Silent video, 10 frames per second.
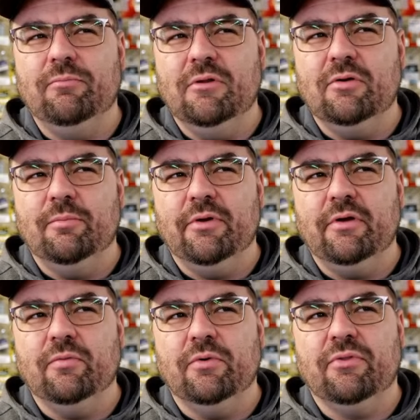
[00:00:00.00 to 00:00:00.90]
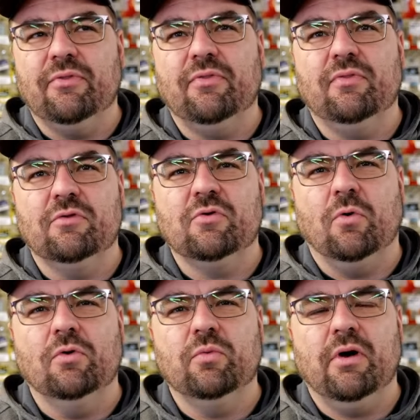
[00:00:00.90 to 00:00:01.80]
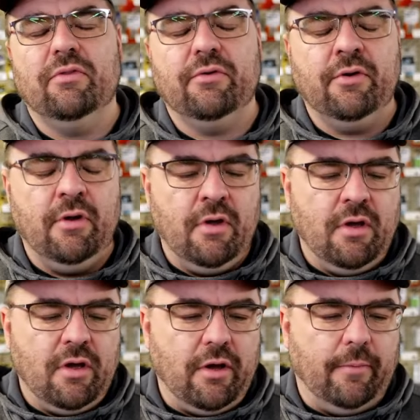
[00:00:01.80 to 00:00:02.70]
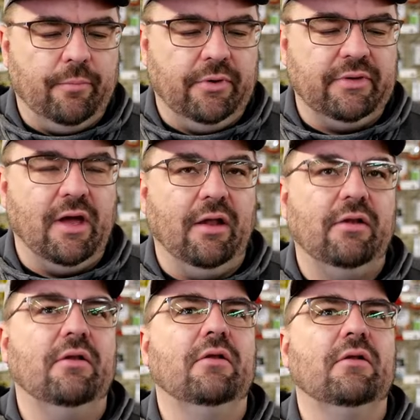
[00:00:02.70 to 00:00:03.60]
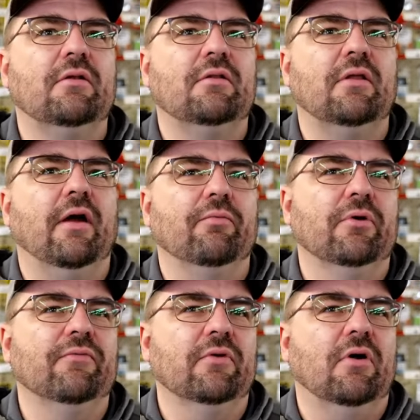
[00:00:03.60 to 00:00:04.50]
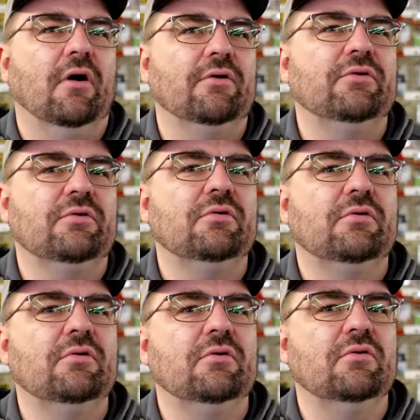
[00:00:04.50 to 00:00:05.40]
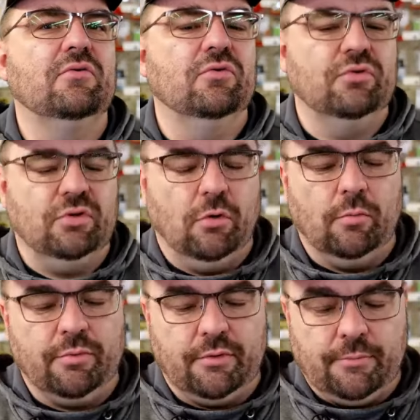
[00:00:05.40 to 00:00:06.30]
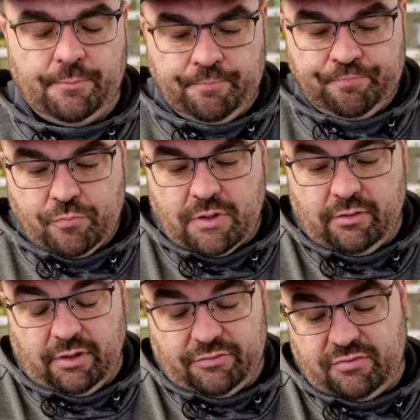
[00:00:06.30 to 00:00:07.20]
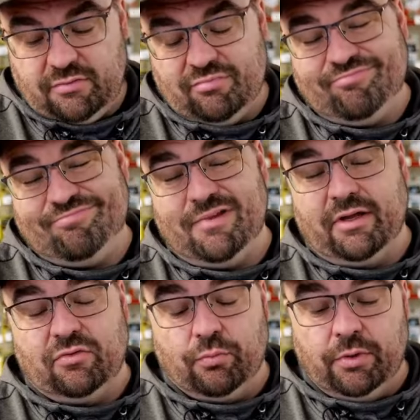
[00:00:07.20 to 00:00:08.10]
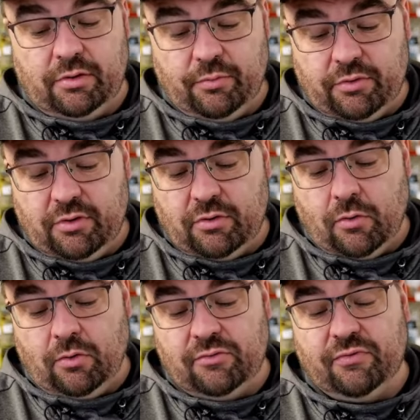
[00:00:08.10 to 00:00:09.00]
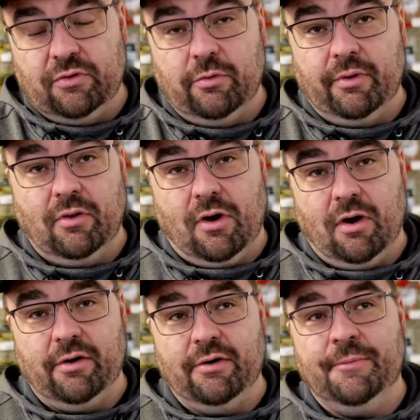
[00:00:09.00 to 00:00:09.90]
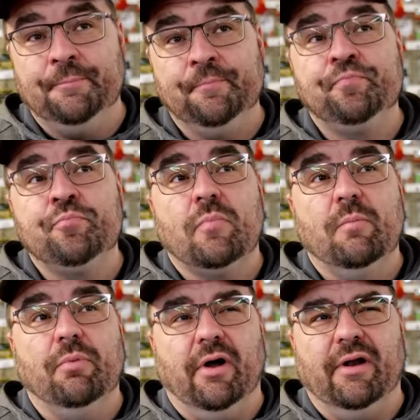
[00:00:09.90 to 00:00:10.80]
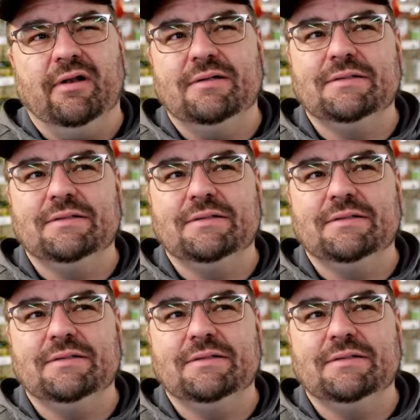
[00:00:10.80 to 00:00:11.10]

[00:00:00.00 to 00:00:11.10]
little bit with this cold weather, but that river launch is usually open unless it gets really, really cold for a little bit longer. But